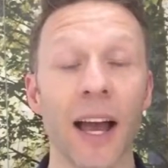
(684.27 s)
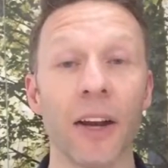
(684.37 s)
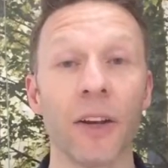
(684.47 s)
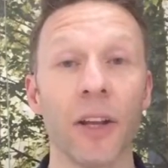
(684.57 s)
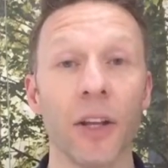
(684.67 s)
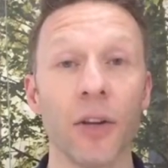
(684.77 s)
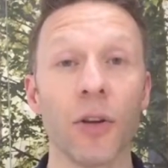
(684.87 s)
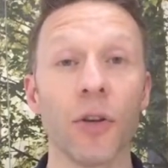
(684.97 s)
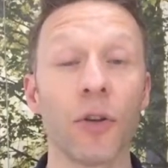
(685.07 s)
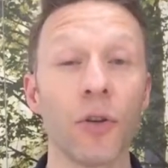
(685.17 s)
And
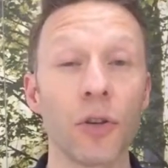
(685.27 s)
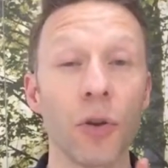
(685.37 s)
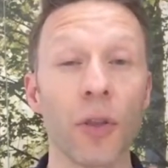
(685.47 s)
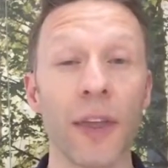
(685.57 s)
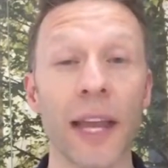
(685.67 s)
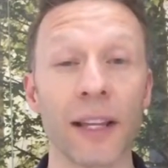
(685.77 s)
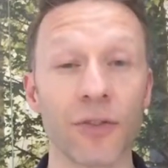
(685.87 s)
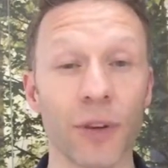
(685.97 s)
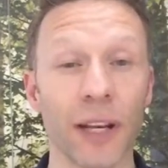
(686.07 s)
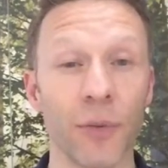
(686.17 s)
you do two
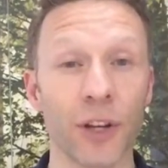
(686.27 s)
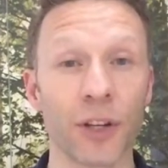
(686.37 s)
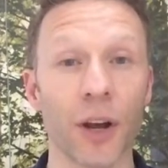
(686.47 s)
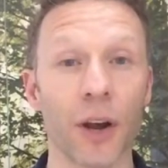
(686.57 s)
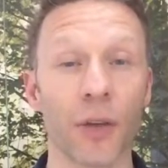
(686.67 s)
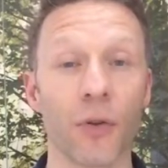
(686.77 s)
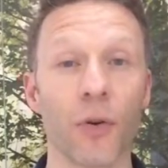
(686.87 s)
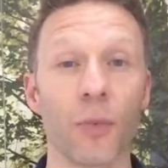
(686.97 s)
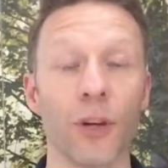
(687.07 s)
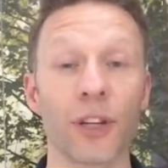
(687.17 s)
things, really, which I
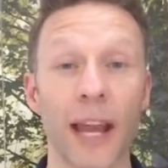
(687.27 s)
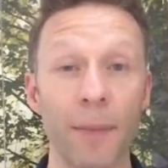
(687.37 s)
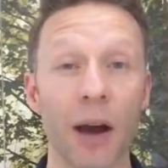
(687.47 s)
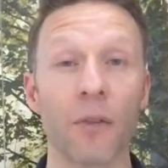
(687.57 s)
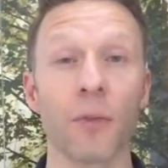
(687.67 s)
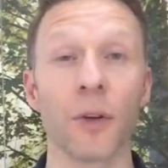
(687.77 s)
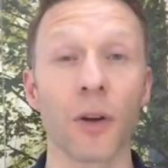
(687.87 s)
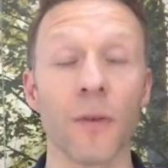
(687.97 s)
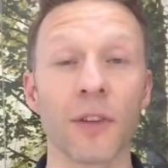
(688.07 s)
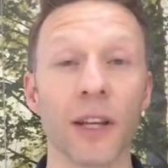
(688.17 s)
thought came out from the
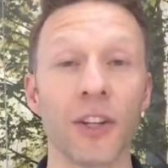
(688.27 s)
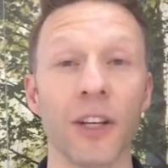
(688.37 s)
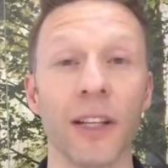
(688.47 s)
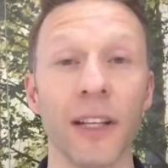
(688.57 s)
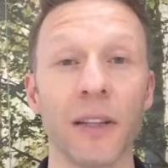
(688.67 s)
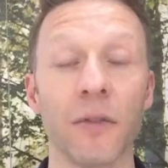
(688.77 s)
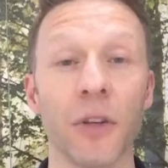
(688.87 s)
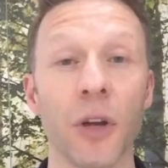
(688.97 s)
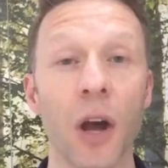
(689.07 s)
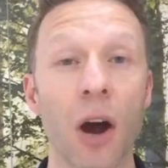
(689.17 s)
conversation and the
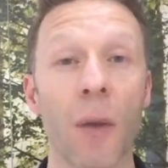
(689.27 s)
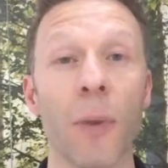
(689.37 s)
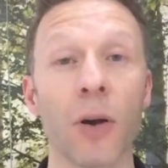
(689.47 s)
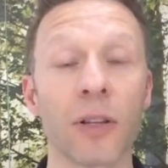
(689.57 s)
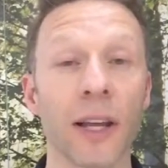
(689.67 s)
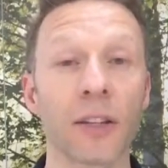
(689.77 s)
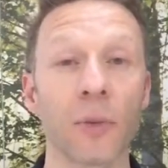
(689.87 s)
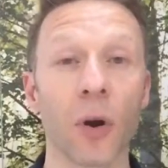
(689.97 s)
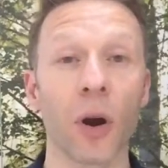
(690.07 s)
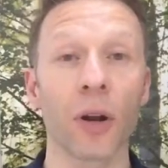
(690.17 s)
interview. I'll post that
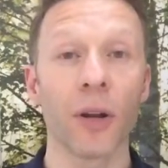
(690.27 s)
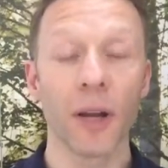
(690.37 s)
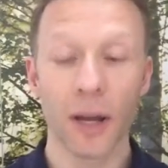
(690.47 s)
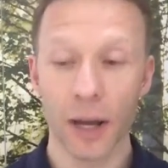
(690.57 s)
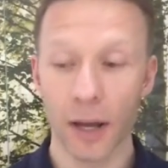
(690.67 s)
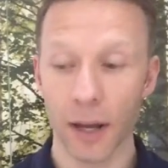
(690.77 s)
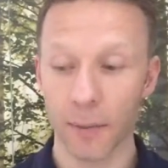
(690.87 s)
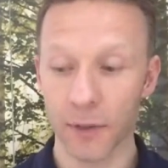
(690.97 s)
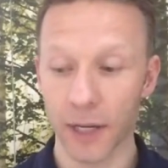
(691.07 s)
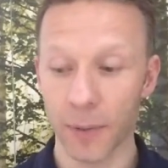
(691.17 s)
tomorrow,
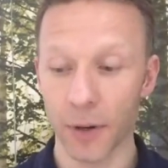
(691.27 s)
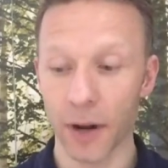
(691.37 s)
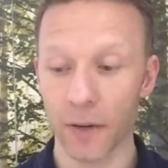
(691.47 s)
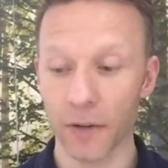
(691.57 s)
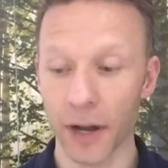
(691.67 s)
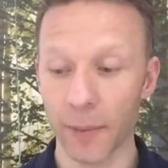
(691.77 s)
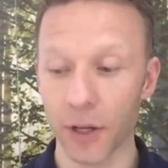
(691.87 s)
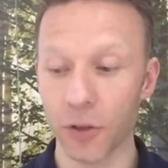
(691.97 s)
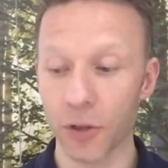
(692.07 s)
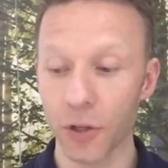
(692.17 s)
so keep an eye out for that. But
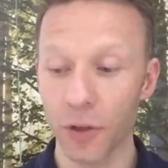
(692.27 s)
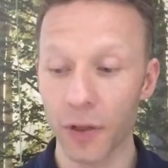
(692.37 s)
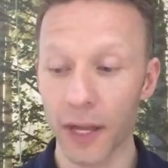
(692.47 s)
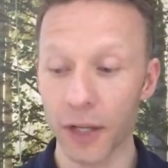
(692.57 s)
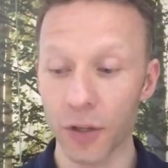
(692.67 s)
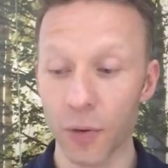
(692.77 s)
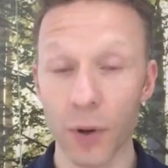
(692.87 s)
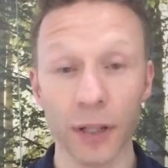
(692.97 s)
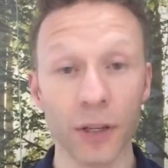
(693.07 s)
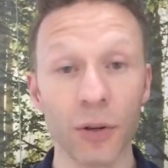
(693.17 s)
you do two things.
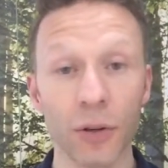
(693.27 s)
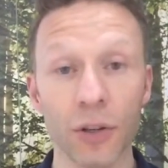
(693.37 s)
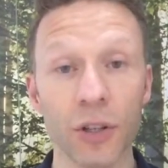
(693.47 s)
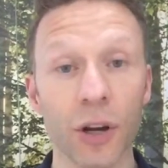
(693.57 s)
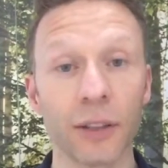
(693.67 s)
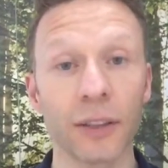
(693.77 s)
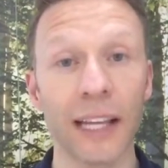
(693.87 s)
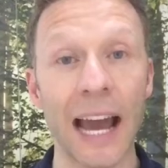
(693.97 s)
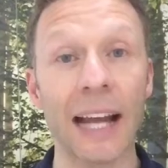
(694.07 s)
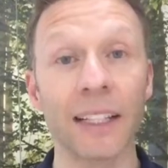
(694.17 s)
You start to
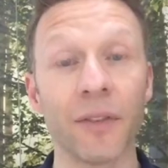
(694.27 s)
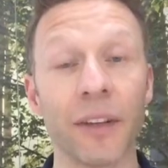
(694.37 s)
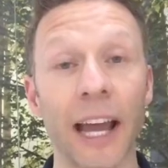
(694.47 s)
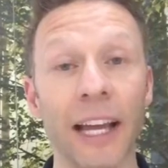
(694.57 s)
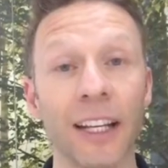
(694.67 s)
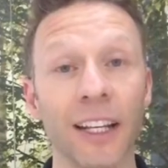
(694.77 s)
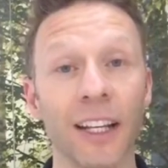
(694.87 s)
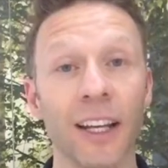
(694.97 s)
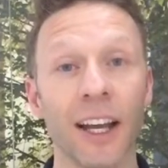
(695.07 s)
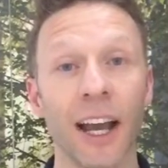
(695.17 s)
get active again
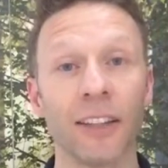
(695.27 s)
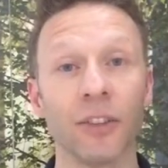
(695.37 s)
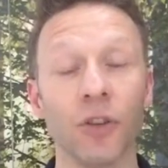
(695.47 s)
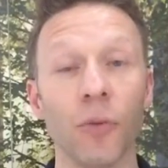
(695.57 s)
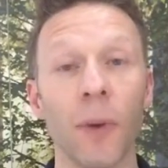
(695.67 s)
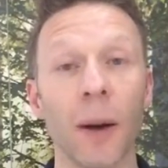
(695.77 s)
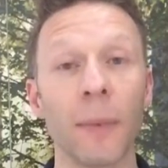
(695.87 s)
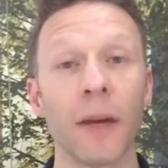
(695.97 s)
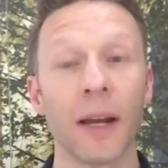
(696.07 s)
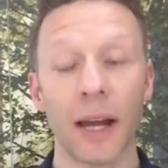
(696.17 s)
as a new
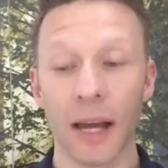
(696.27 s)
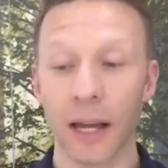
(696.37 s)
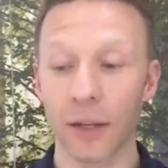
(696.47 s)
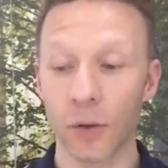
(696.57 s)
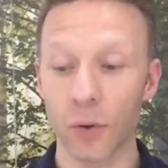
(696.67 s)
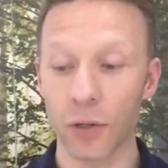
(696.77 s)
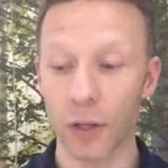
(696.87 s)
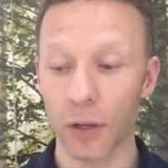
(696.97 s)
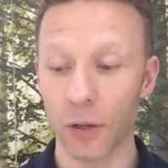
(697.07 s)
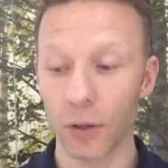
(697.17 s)
mum, and
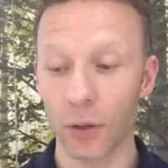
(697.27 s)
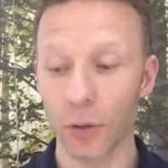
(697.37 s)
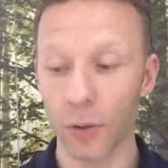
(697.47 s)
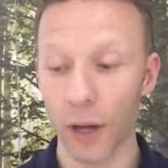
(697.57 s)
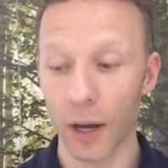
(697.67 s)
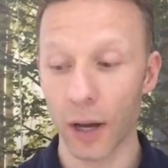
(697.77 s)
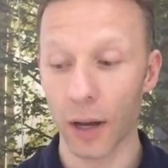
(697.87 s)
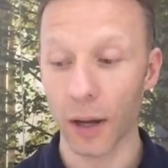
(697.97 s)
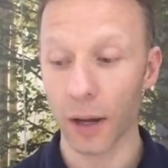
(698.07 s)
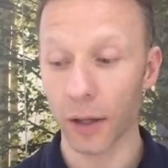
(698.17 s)
also you've
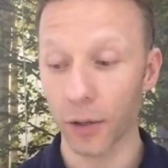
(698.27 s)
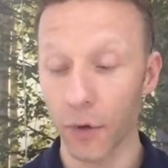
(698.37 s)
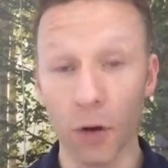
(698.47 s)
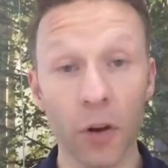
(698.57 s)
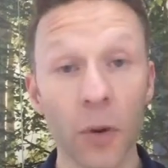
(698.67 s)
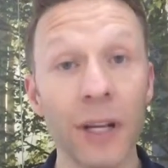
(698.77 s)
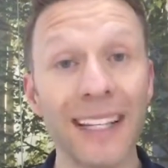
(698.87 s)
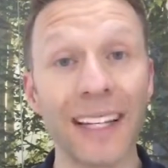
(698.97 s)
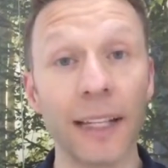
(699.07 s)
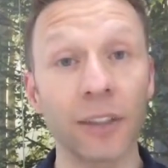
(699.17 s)
got a
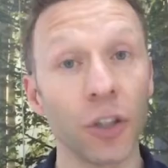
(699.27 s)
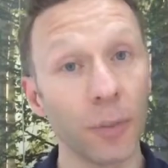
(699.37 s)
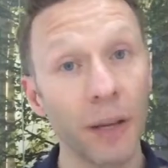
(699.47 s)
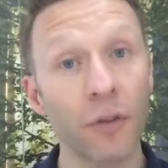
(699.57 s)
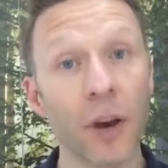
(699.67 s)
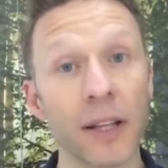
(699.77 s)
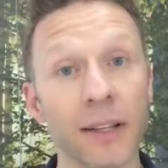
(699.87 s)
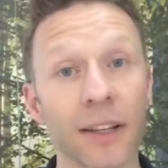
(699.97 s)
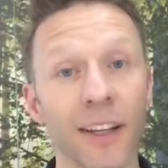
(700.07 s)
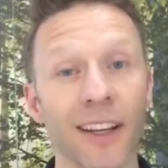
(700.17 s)
community there, so you meet
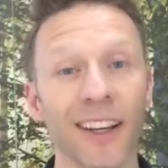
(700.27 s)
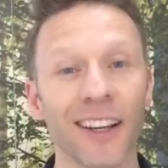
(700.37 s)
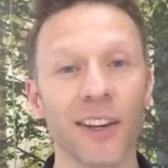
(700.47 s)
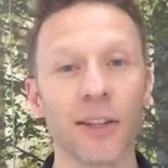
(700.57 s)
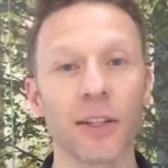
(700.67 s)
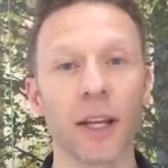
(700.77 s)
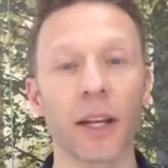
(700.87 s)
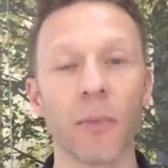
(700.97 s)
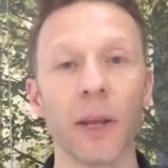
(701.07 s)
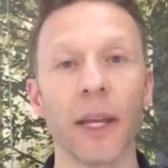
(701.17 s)
friends. Because
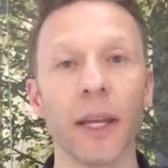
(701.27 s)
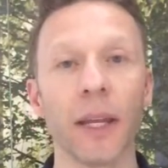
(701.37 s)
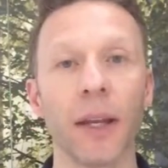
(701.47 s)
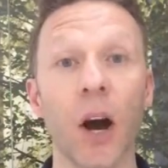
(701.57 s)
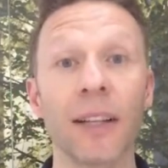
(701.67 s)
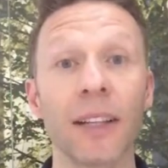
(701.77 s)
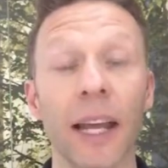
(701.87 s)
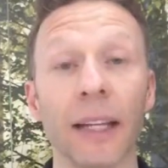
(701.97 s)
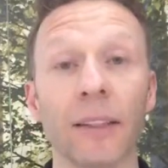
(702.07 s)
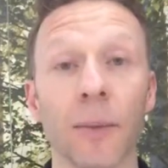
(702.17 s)
it can be
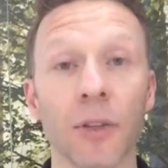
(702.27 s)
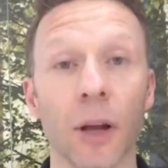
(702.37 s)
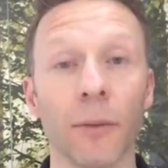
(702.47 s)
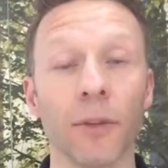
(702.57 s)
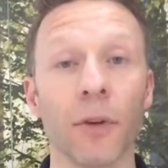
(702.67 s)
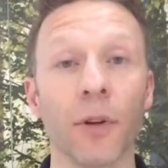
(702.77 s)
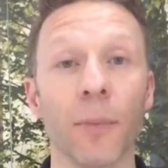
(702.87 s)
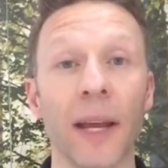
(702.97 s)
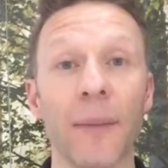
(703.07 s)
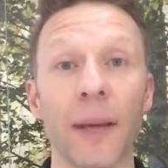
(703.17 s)
isolating sometimes. You've got the
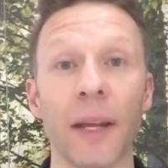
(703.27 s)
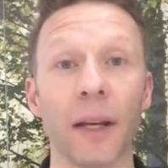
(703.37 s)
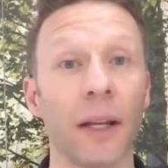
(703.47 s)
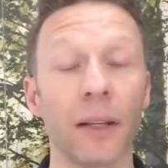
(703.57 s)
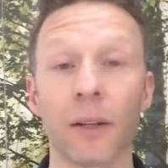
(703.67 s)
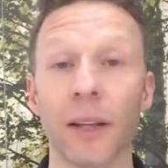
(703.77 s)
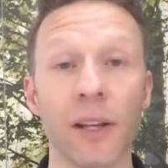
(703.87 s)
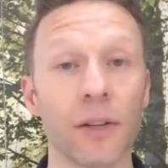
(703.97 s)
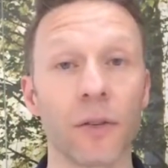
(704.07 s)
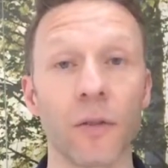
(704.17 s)
baby, and
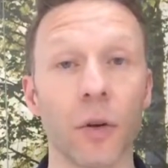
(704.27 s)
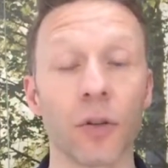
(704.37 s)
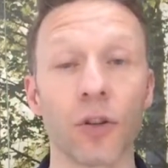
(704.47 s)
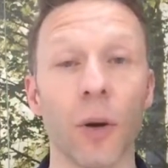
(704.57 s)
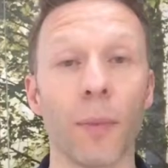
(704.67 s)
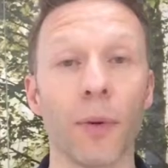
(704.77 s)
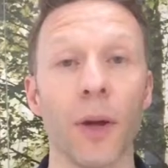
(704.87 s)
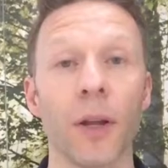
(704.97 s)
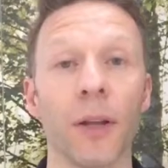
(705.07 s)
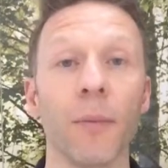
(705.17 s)
they're just full-on job.
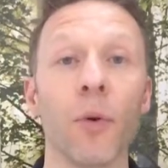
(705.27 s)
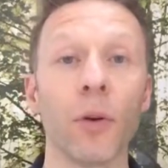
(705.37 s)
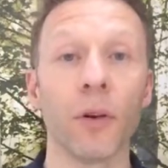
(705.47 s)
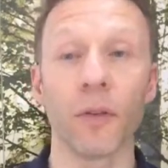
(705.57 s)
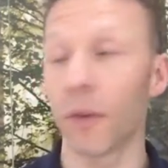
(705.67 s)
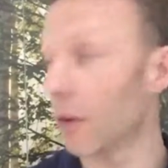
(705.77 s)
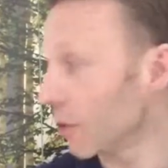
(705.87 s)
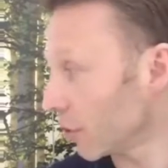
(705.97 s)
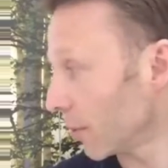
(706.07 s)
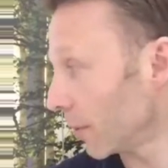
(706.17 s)
They're more than a
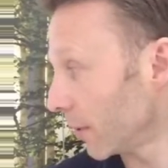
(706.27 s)
full-on job.